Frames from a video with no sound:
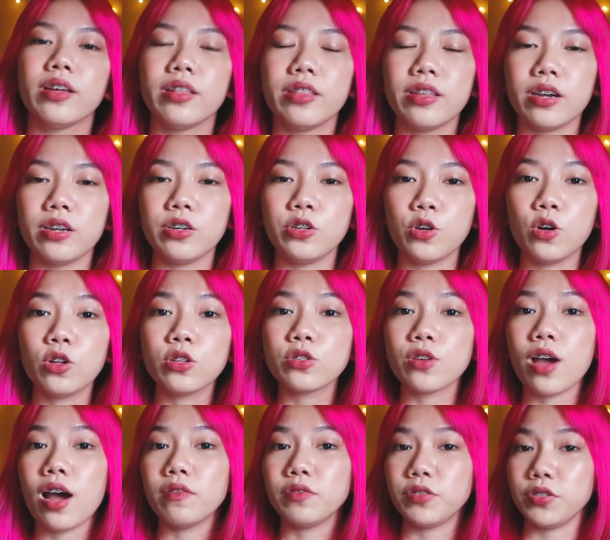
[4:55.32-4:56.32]
that you also
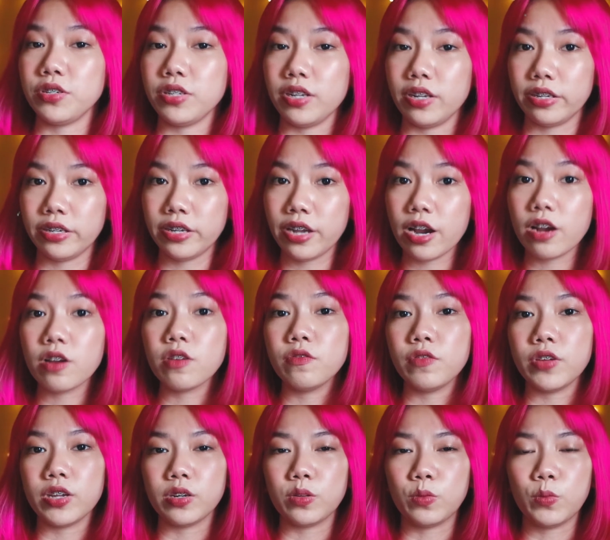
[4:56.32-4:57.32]
have to take care of
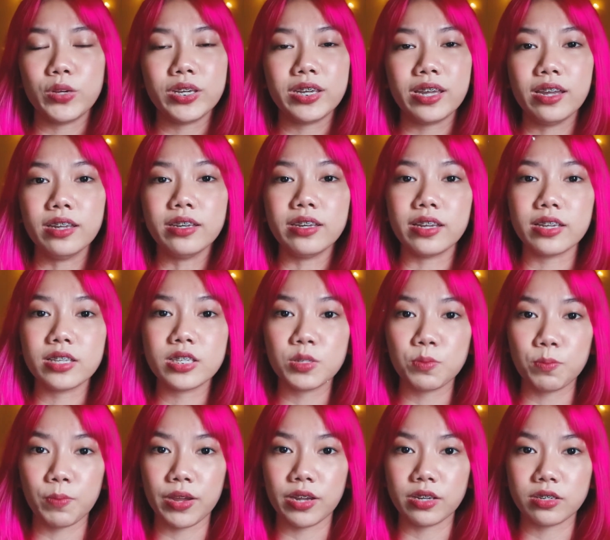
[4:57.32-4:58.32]
it. We can't
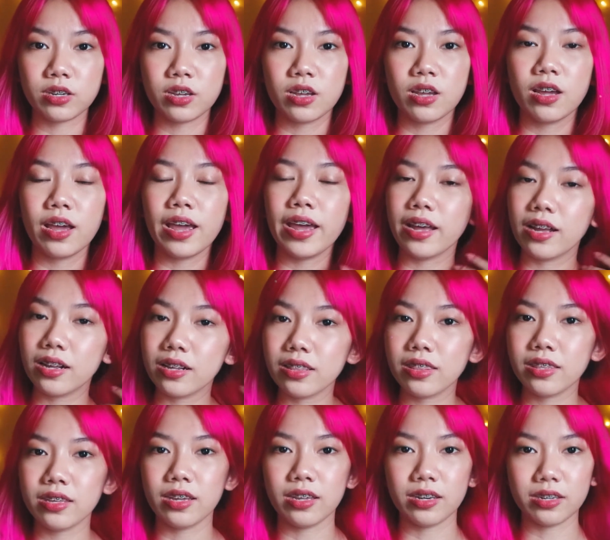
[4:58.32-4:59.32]
expect
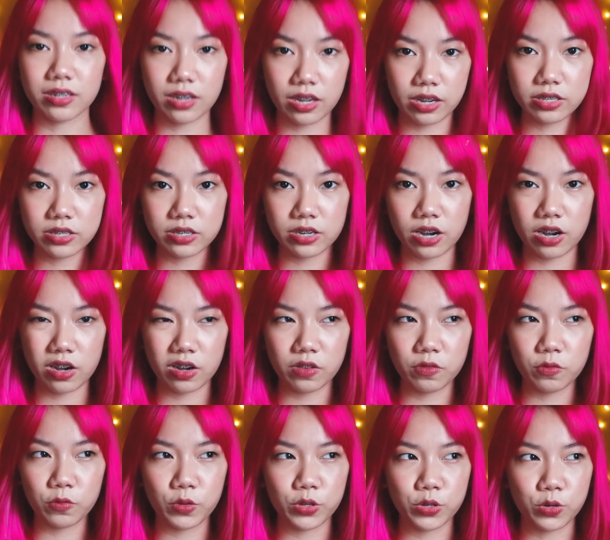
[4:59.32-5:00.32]
healthy and nice hair
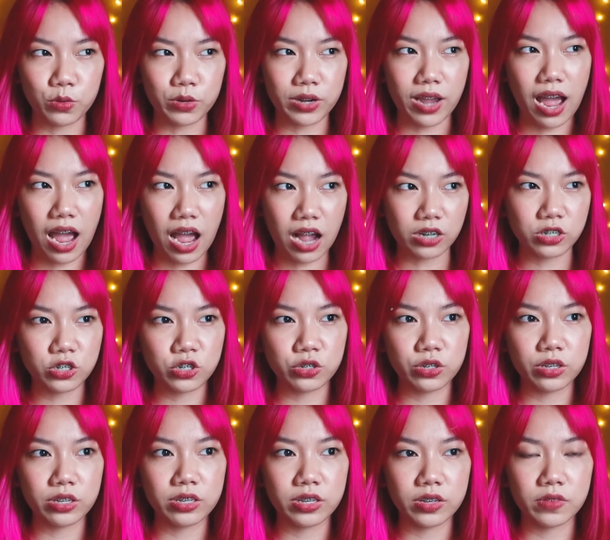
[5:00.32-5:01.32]
if we don't
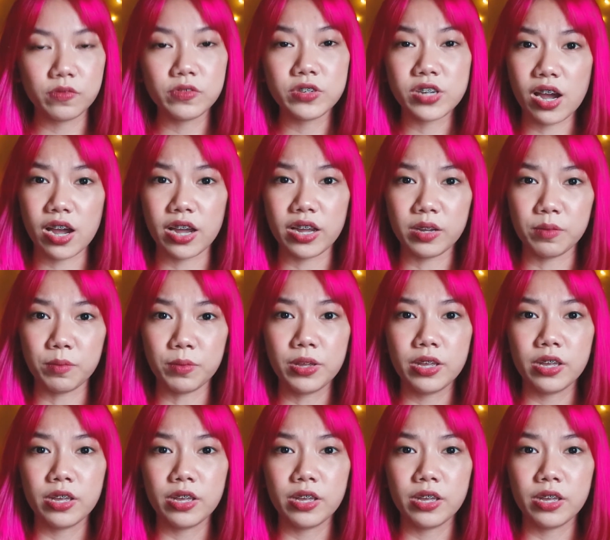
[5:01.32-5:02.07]
actually give time